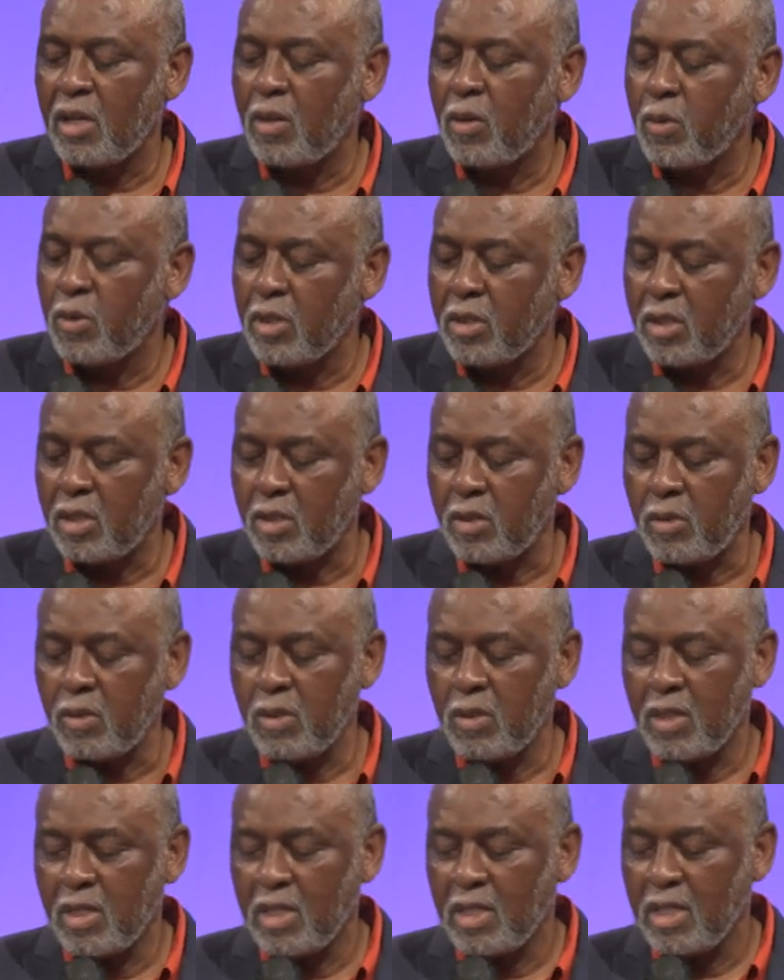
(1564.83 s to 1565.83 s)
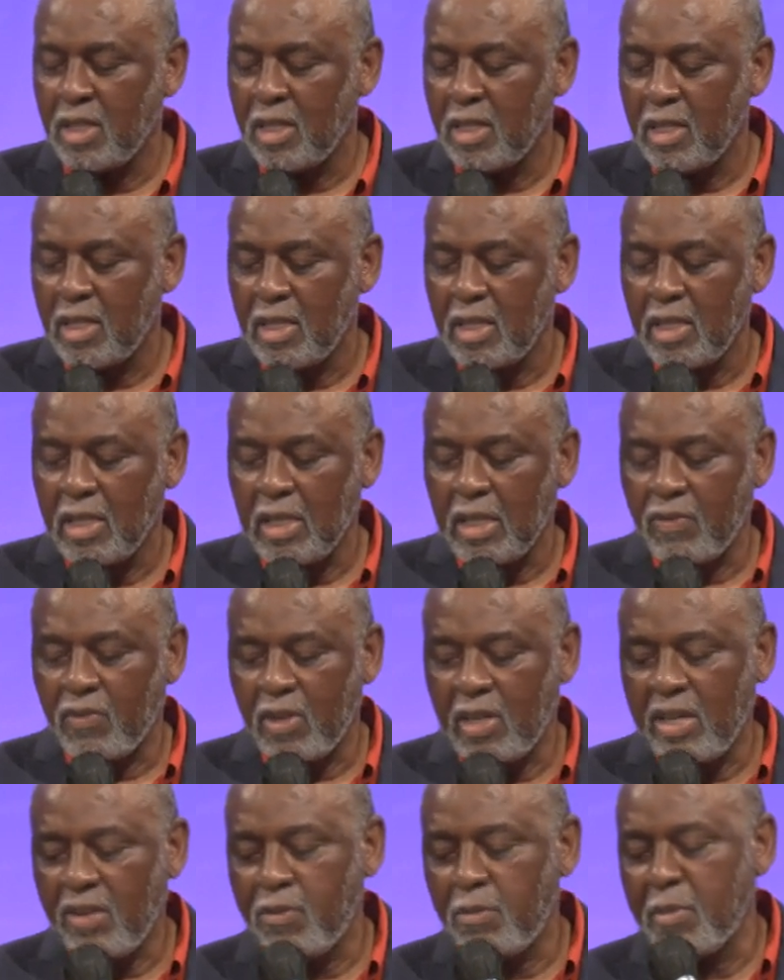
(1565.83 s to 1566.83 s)
owner too if the
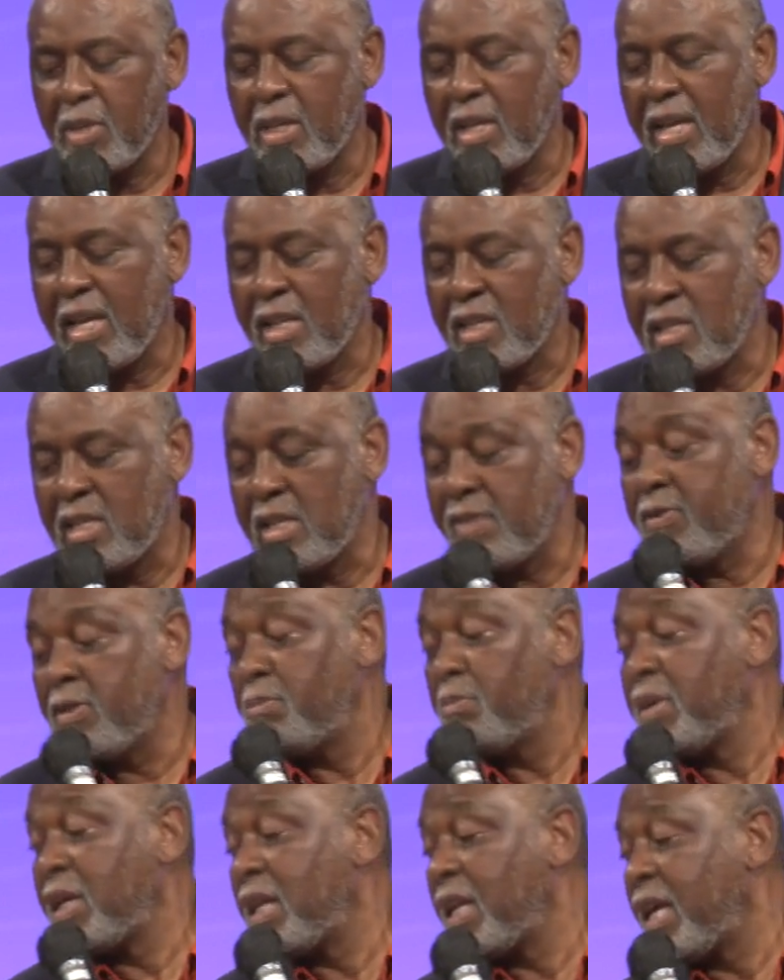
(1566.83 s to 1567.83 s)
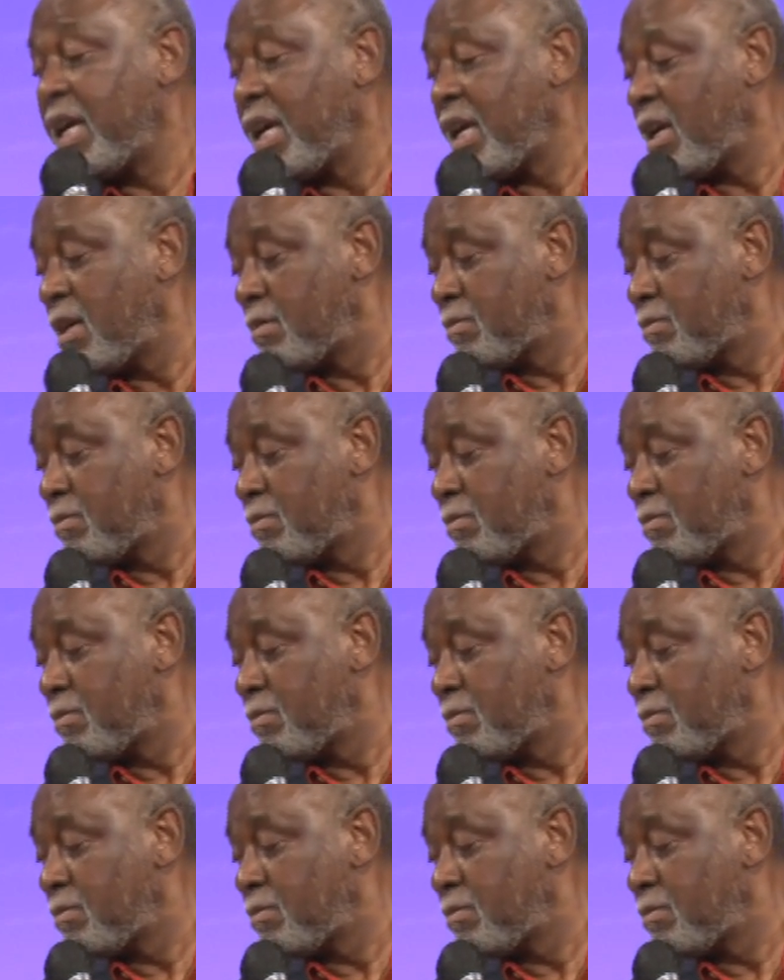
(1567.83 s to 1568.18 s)
government had given me land.